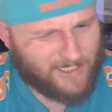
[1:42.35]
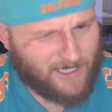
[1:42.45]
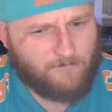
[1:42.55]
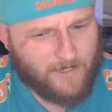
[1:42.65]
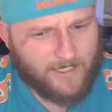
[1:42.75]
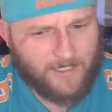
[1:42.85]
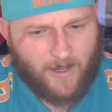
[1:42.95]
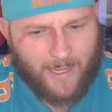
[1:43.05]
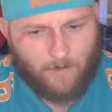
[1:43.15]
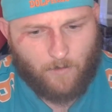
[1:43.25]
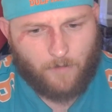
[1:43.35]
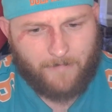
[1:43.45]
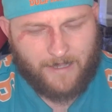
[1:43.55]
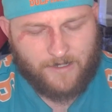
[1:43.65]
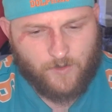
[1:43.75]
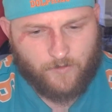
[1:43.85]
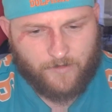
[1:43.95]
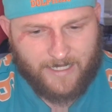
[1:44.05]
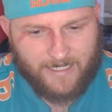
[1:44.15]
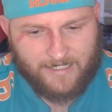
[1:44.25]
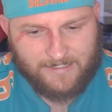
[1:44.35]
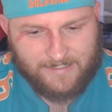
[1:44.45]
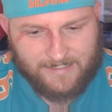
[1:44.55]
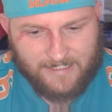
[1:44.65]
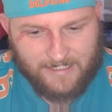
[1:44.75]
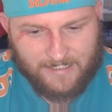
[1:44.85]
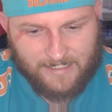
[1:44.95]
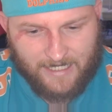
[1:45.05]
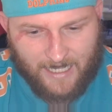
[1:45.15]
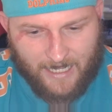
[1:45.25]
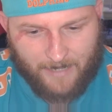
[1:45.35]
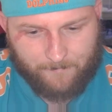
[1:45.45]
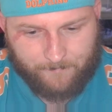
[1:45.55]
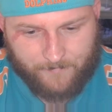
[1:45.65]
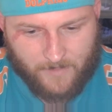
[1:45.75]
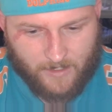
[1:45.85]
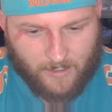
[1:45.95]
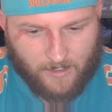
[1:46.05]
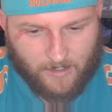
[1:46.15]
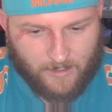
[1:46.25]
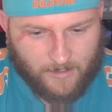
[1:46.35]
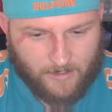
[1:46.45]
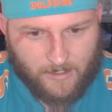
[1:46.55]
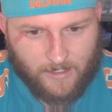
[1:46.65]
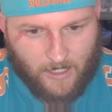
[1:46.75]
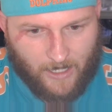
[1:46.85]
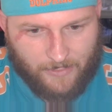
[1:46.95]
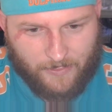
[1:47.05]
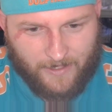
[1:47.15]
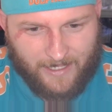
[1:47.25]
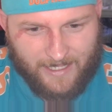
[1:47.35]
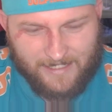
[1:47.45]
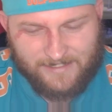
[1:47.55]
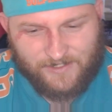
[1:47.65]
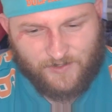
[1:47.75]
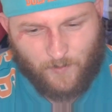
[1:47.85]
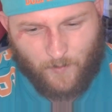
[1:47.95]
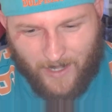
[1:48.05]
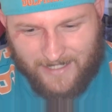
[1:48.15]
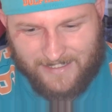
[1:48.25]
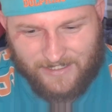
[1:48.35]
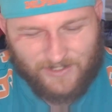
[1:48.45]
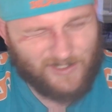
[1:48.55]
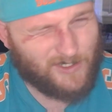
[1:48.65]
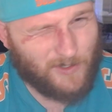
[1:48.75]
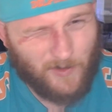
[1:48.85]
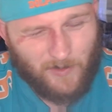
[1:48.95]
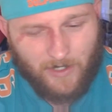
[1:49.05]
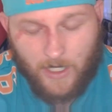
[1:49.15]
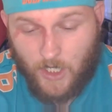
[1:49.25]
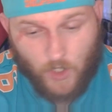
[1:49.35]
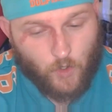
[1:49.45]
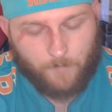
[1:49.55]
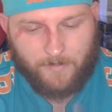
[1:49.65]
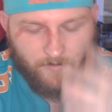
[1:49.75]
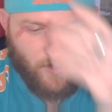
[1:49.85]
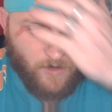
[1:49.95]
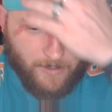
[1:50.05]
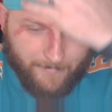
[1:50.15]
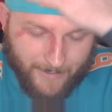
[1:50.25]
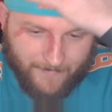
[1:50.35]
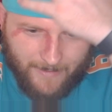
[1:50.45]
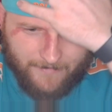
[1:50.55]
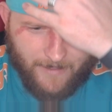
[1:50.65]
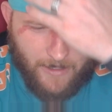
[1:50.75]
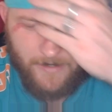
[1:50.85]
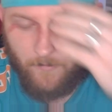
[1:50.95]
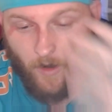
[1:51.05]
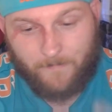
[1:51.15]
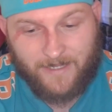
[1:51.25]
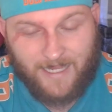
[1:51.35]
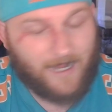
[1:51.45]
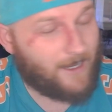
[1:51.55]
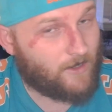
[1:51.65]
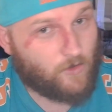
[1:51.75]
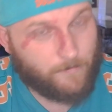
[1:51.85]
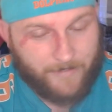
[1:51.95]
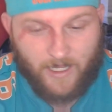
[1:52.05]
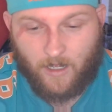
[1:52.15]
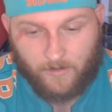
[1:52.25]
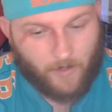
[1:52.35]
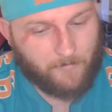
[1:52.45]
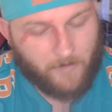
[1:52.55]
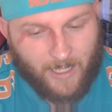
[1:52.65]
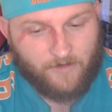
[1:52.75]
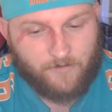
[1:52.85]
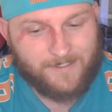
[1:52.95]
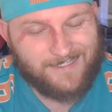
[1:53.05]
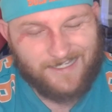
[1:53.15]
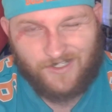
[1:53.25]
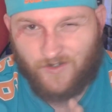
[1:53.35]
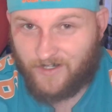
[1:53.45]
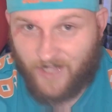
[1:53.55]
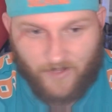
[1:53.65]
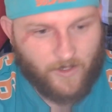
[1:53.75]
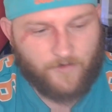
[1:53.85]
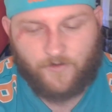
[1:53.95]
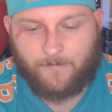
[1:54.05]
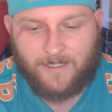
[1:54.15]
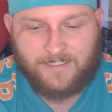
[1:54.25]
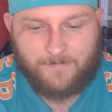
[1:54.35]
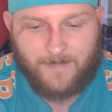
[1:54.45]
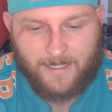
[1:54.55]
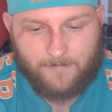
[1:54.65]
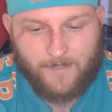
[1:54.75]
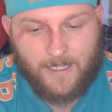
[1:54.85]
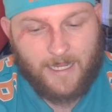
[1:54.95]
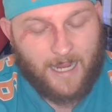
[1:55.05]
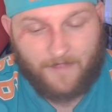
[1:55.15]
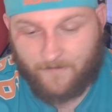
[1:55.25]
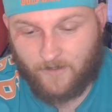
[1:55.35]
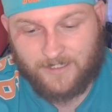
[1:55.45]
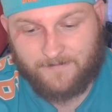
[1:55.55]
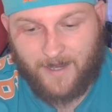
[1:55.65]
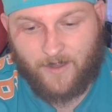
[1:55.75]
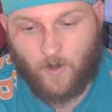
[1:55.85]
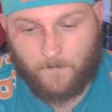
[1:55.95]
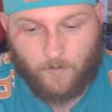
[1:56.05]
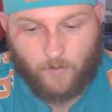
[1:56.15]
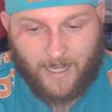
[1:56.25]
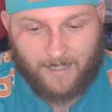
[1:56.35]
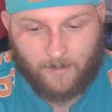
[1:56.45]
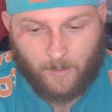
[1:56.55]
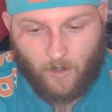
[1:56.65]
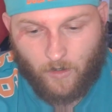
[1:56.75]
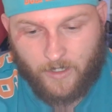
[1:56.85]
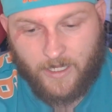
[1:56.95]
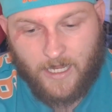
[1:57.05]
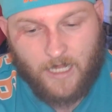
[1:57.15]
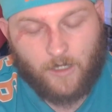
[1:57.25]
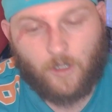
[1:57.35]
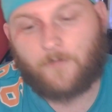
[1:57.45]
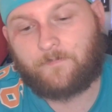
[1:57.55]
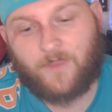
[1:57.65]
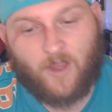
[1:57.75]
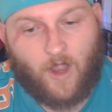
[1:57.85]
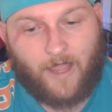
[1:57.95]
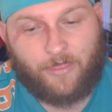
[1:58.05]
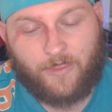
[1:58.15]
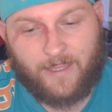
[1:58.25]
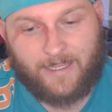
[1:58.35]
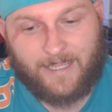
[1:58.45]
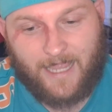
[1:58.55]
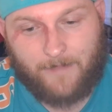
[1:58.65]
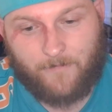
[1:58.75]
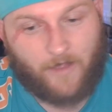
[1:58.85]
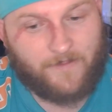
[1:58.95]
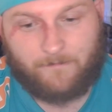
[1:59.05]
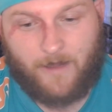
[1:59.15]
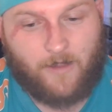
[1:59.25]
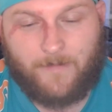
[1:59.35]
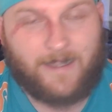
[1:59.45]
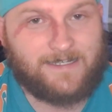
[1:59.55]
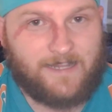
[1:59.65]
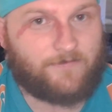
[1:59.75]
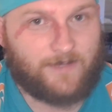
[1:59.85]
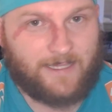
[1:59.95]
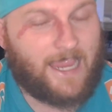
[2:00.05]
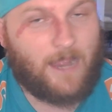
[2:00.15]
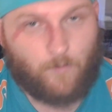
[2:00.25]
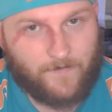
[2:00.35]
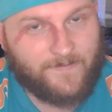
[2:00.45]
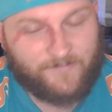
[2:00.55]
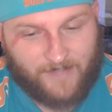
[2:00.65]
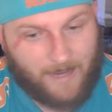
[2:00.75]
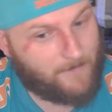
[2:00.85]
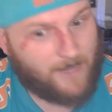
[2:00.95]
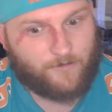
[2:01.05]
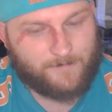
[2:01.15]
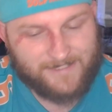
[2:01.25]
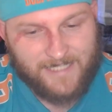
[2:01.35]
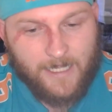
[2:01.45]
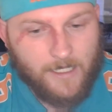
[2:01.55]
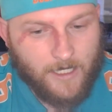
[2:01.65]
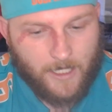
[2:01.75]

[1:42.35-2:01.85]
I don't really know how old Matt Doorey is. I think he's 22. Could be wrong about that, though. He might be younger, could be older. I'm not 100% sure. I don't know too much about him. They've got Jermaine Hopgood at lock. Look, I think Parramatta definitely can win this game 100%.